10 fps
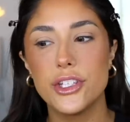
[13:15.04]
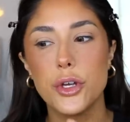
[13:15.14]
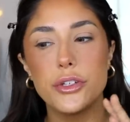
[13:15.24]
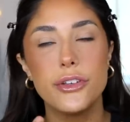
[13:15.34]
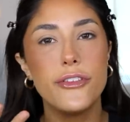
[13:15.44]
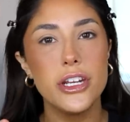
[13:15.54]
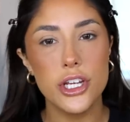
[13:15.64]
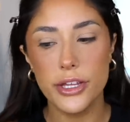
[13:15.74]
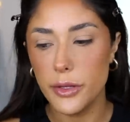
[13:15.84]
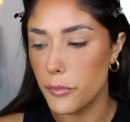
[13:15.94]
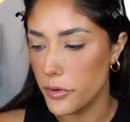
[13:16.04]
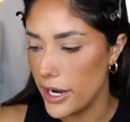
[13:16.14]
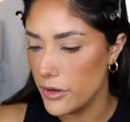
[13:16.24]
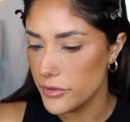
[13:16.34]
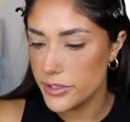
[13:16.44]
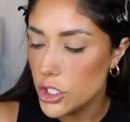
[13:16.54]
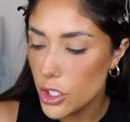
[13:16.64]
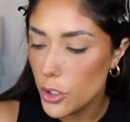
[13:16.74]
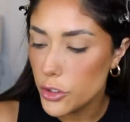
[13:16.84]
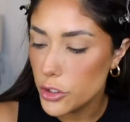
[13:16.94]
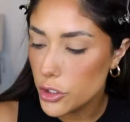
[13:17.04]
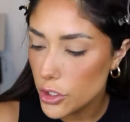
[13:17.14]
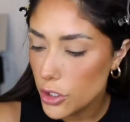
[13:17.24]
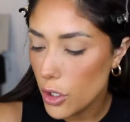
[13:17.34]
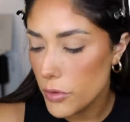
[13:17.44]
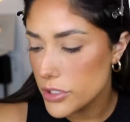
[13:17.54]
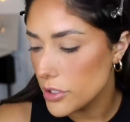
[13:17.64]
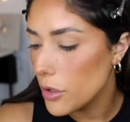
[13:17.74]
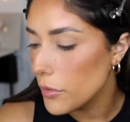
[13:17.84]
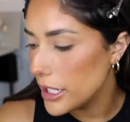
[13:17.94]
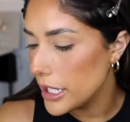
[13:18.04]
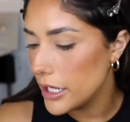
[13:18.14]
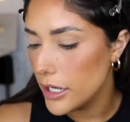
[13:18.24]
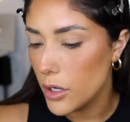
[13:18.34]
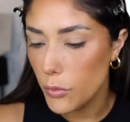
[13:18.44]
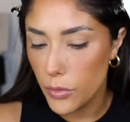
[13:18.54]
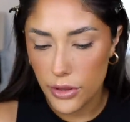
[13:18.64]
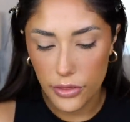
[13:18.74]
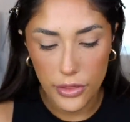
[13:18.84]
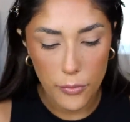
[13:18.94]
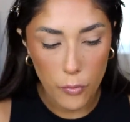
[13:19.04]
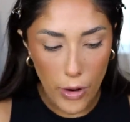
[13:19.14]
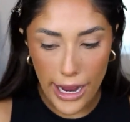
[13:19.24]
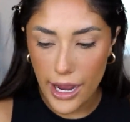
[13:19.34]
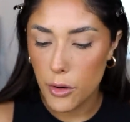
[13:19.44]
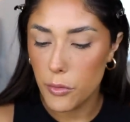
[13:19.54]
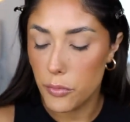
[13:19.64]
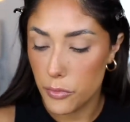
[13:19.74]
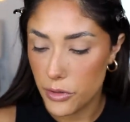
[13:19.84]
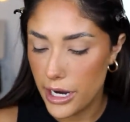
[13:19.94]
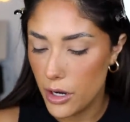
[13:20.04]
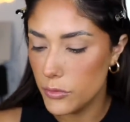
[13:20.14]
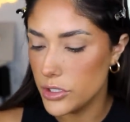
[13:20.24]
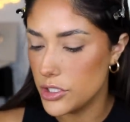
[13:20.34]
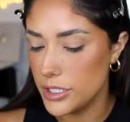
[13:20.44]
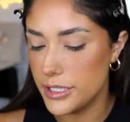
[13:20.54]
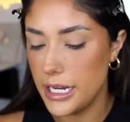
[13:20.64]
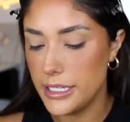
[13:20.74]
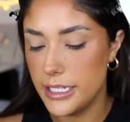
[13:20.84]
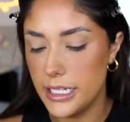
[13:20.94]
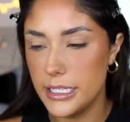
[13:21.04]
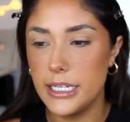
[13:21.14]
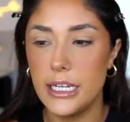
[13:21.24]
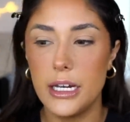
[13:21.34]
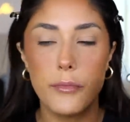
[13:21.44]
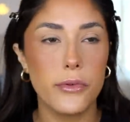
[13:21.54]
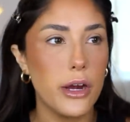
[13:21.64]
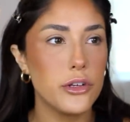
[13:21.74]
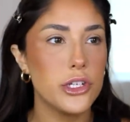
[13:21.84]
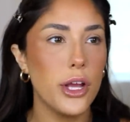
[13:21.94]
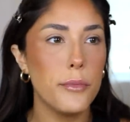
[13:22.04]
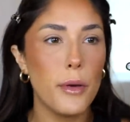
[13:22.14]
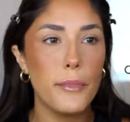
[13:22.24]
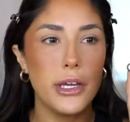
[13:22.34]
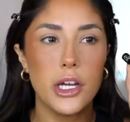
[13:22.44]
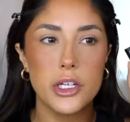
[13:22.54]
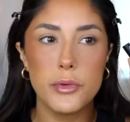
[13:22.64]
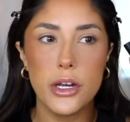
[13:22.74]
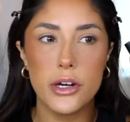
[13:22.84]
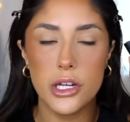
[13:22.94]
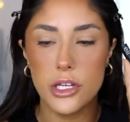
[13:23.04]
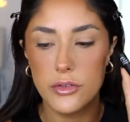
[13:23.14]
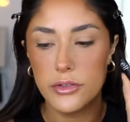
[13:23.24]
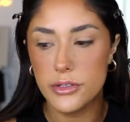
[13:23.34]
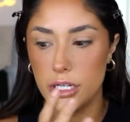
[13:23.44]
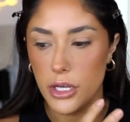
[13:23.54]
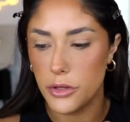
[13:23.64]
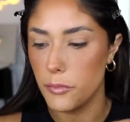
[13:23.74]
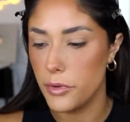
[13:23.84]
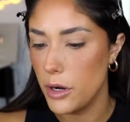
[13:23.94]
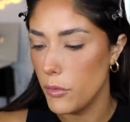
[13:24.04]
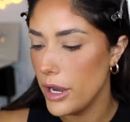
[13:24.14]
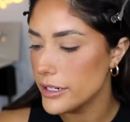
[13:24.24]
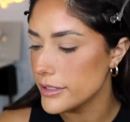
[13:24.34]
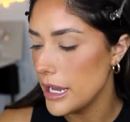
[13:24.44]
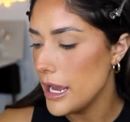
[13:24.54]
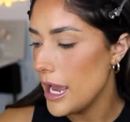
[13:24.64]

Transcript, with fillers: so to finish out the brows you know you could always go in with the wow brow which is a tinted brow gel but because we already used the other brow wax